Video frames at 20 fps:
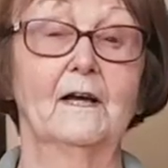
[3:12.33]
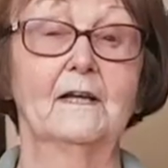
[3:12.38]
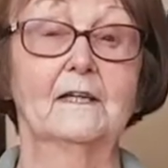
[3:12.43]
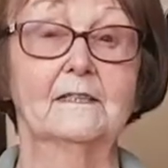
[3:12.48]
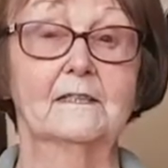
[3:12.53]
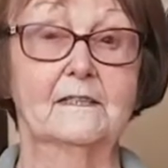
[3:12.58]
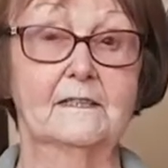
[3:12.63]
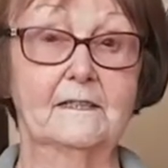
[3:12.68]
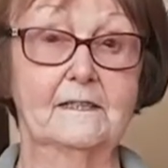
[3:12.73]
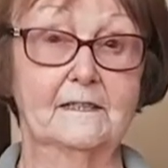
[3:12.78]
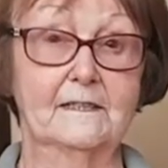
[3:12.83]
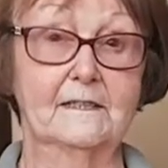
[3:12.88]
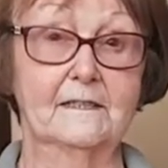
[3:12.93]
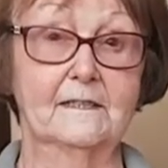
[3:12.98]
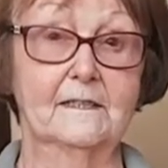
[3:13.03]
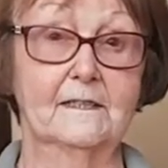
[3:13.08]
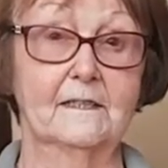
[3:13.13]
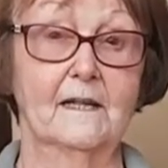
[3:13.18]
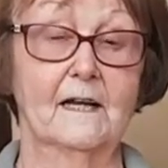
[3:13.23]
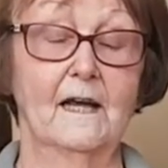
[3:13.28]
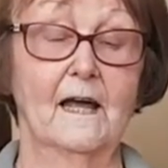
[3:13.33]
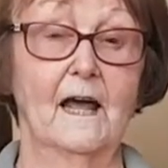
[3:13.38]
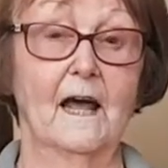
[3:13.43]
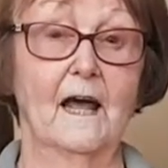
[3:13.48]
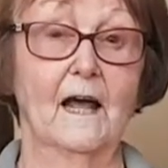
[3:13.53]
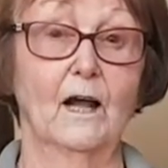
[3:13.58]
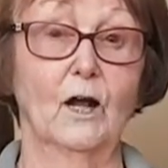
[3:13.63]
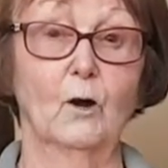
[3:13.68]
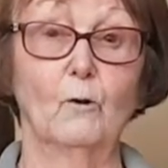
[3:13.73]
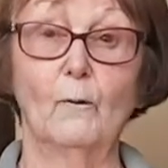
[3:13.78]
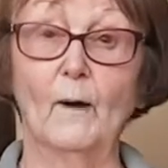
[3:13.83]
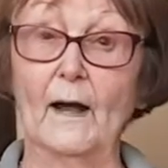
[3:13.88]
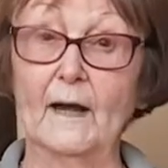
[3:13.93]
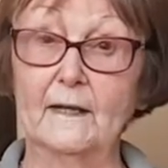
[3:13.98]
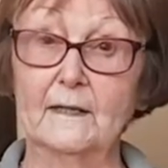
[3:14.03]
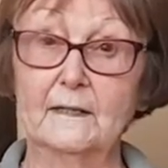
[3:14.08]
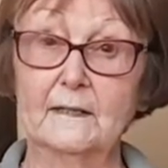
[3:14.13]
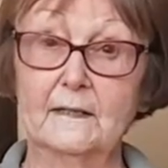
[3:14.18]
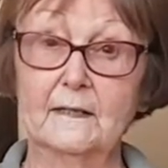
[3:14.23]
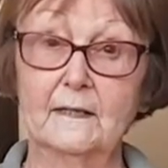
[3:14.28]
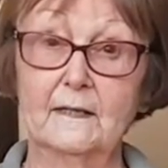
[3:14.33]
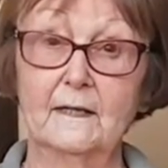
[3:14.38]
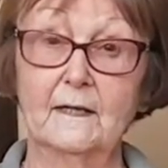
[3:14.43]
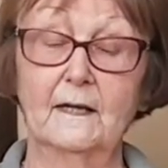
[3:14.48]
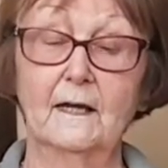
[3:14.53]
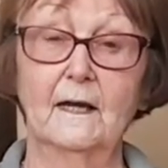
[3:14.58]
seated quietly.